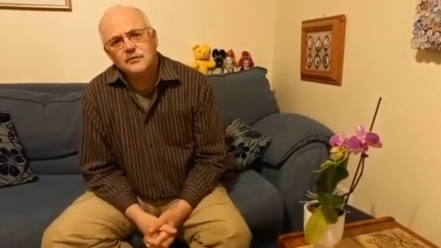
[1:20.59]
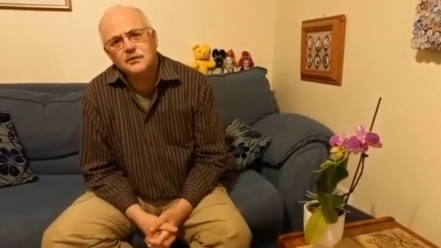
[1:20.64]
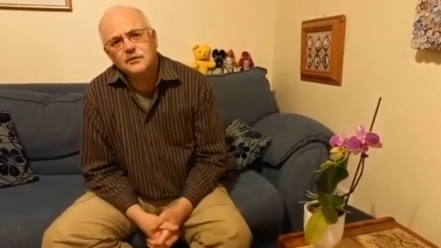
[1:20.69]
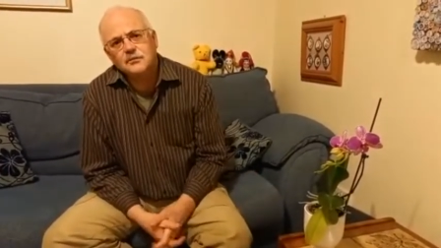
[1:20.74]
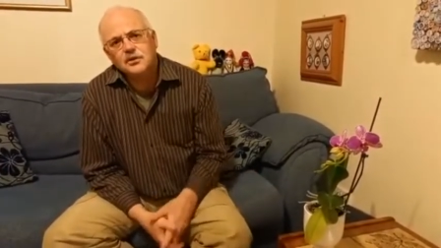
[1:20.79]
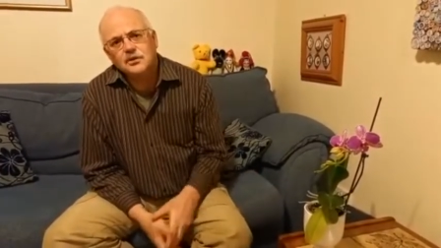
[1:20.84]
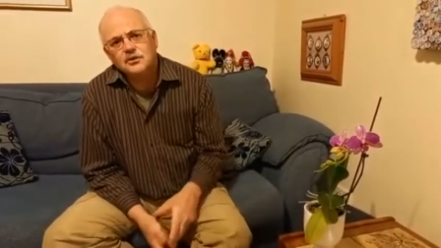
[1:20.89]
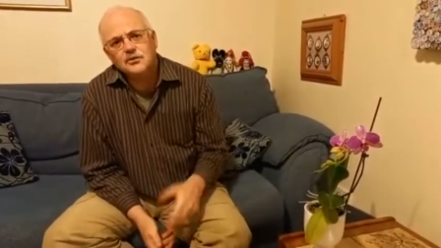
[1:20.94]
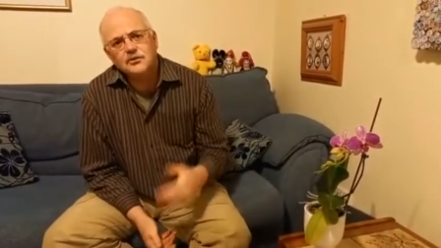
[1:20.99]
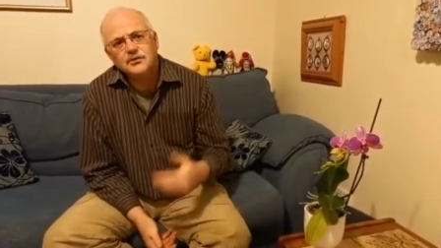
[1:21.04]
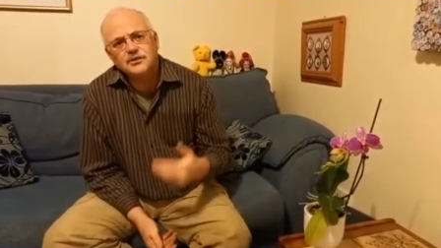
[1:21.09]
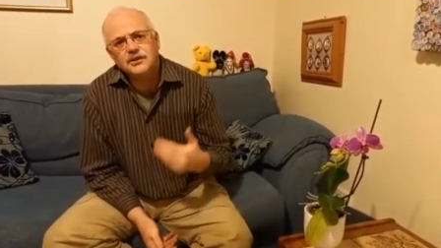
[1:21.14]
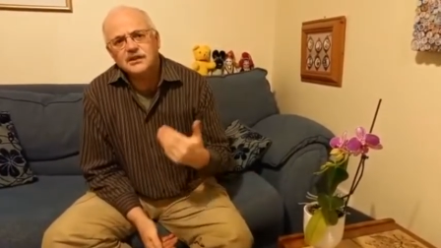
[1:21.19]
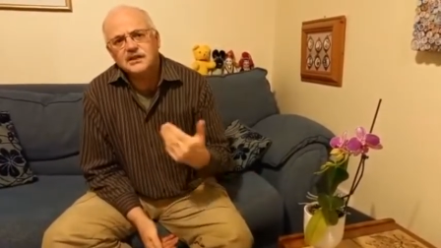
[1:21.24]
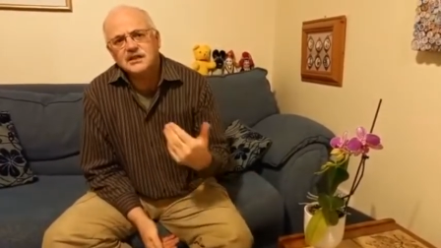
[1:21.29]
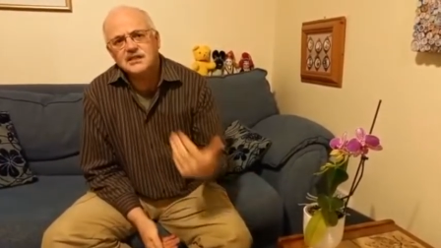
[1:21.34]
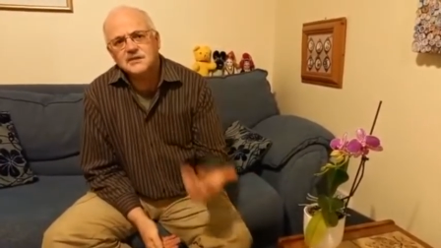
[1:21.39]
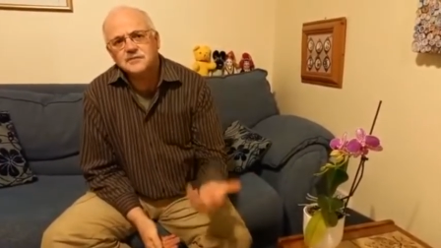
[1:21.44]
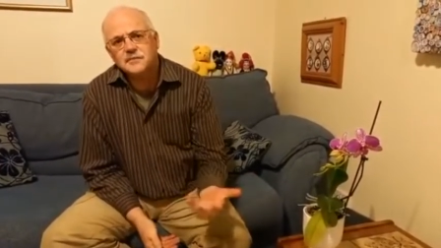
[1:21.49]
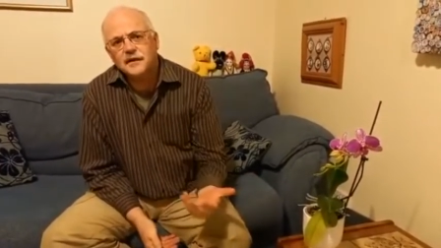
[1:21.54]
And we know that
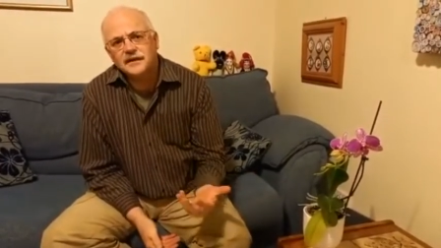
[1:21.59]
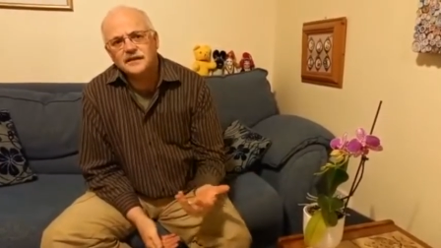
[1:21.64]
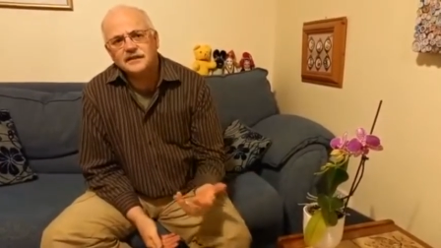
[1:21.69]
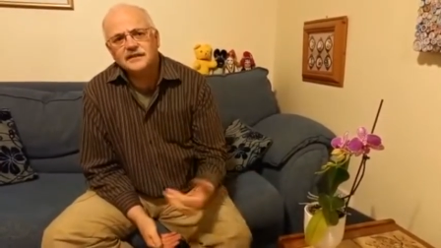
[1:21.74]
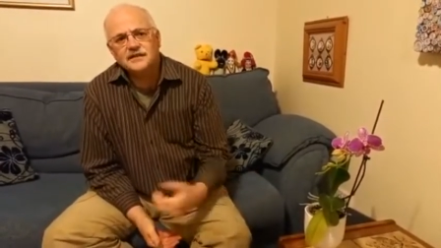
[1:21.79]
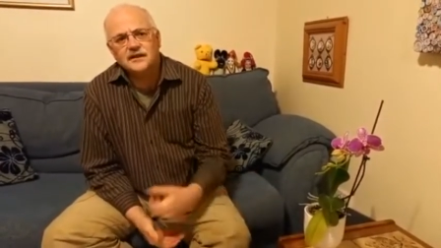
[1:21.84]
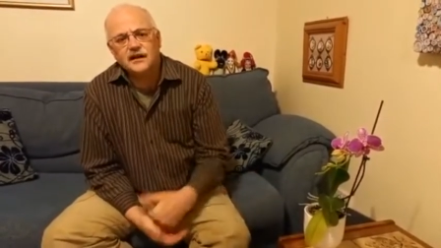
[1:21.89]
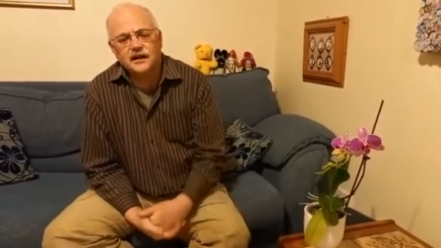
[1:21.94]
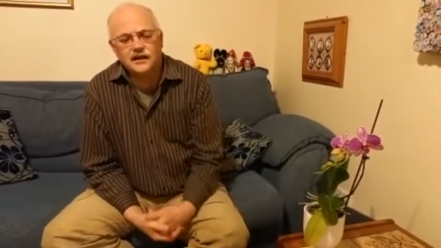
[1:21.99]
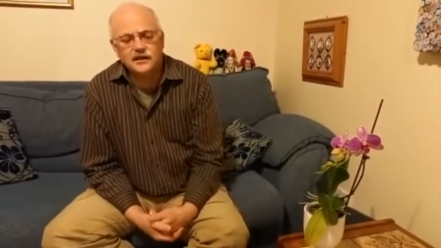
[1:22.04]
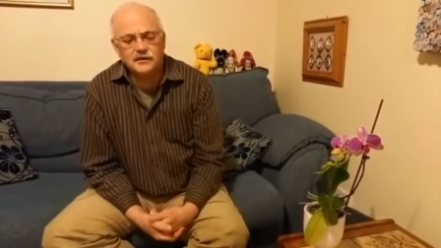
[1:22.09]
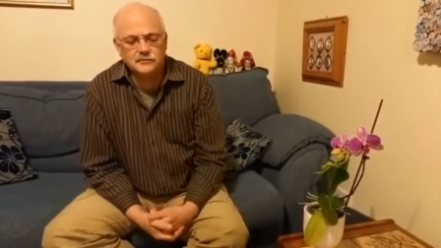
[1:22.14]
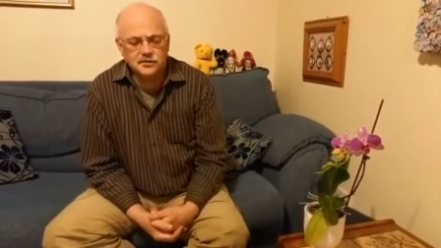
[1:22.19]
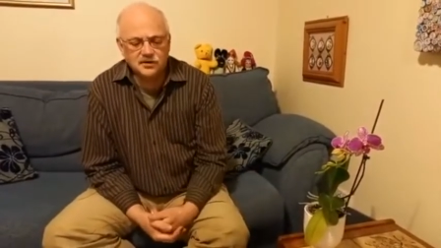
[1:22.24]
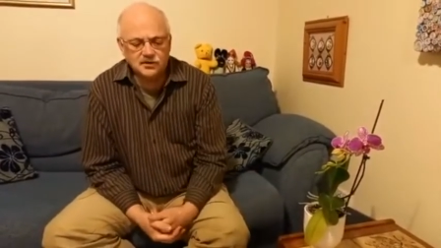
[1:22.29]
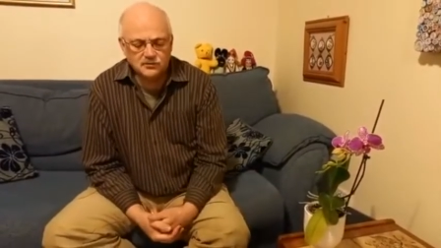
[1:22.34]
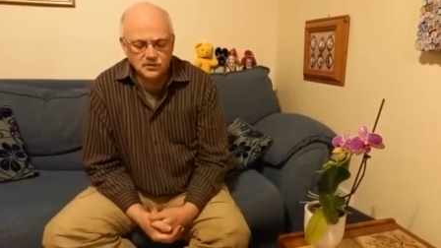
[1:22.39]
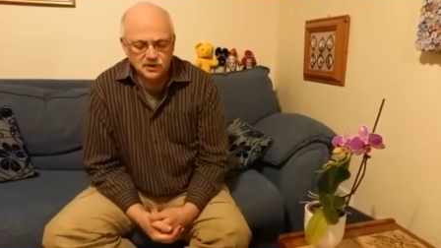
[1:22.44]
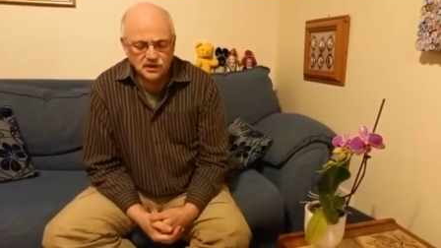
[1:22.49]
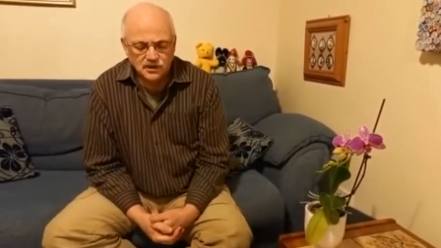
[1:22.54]
he spent time
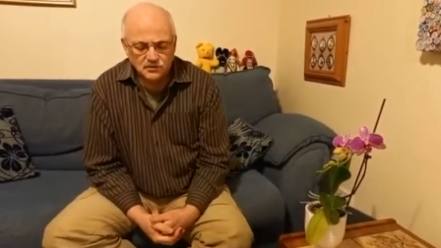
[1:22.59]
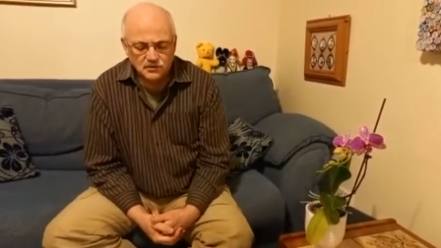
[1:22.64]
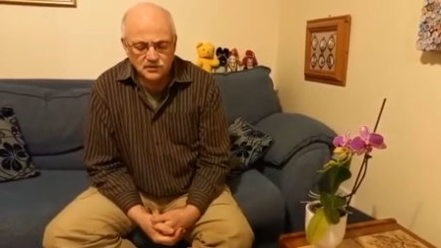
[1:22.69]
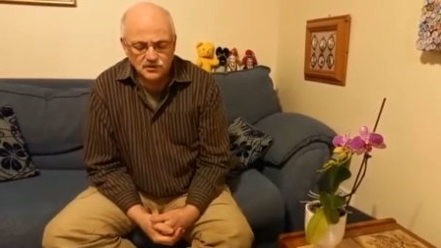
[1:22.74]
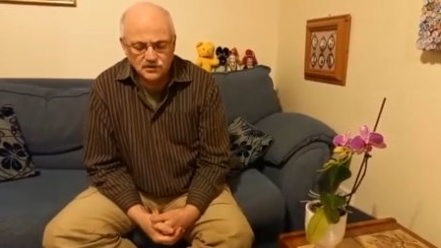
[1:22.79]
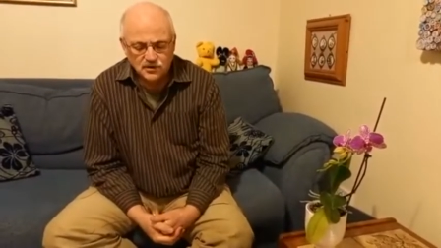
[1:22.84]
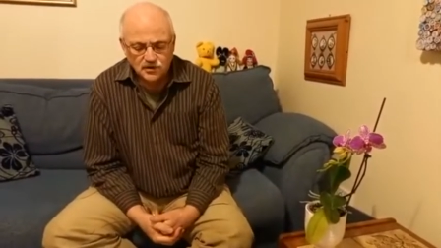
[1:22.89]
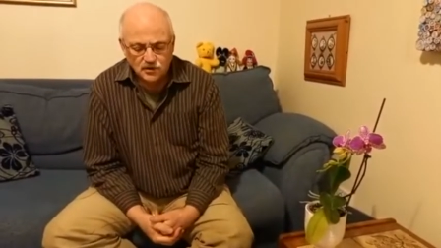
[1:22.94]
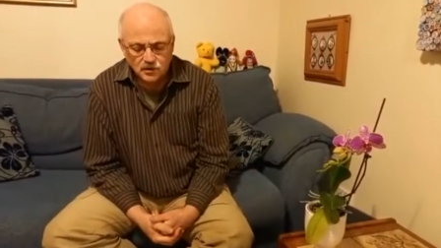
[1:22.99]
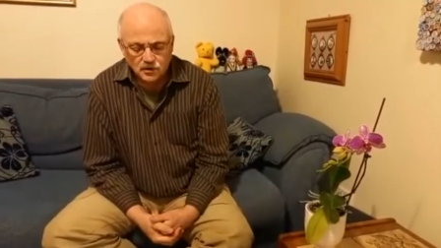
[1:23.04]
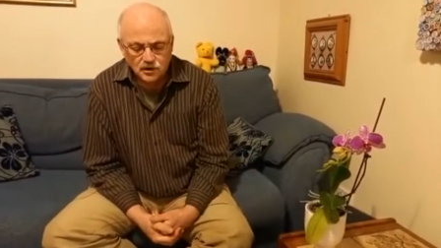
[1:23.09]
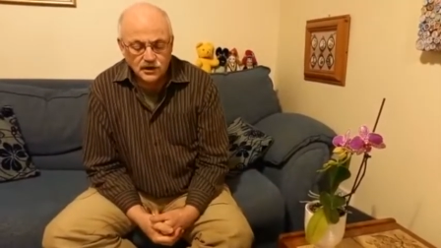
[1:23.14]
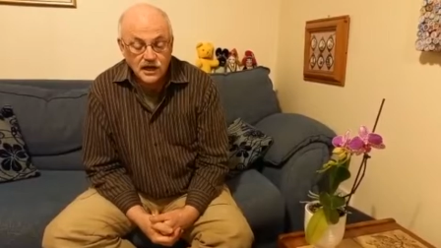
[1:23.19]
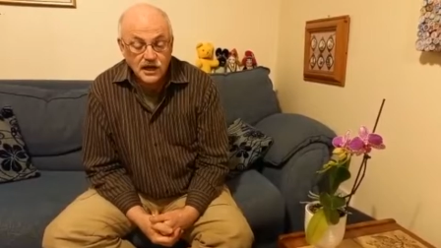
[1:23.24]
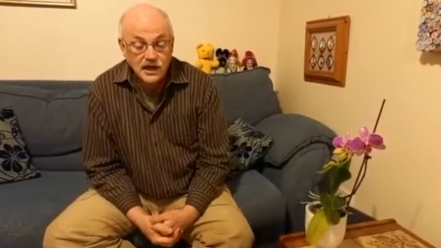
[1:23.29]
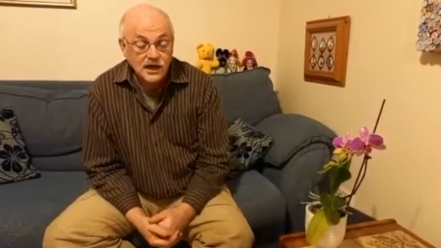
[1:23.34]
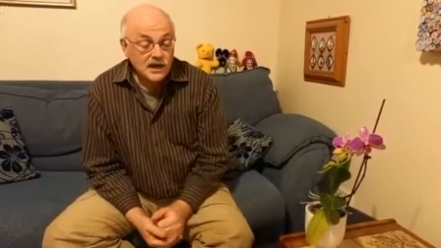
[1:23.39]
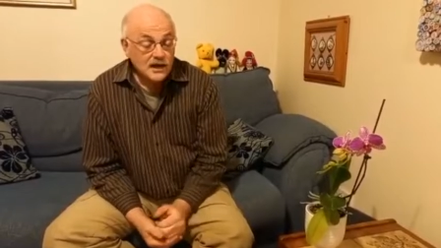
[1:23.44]
communing with God.